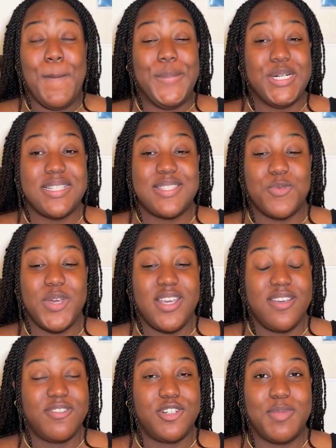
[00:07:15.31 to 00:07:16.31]
But
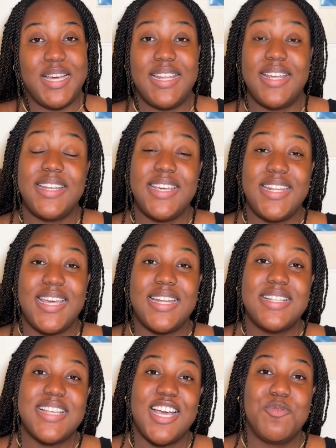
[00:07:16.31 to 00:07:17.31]
whenever my landlady at the
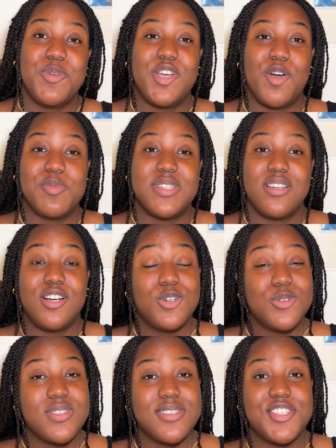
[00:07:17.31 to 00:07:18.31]
time would come to the
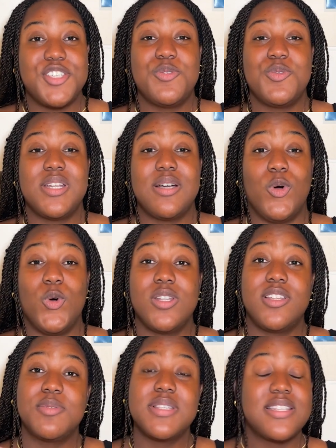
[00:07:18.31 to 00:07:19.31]
house, she would hold
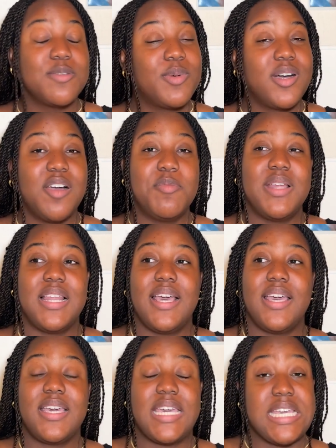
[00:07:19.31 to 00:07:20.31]
up the slipper and be
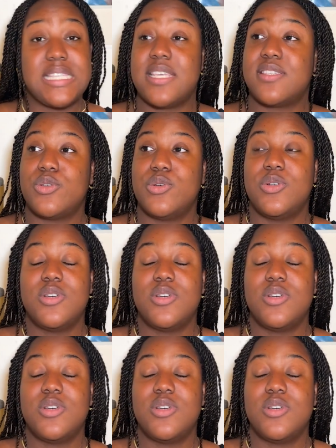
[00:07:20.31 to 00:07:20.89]
like, ¿Qué es eso?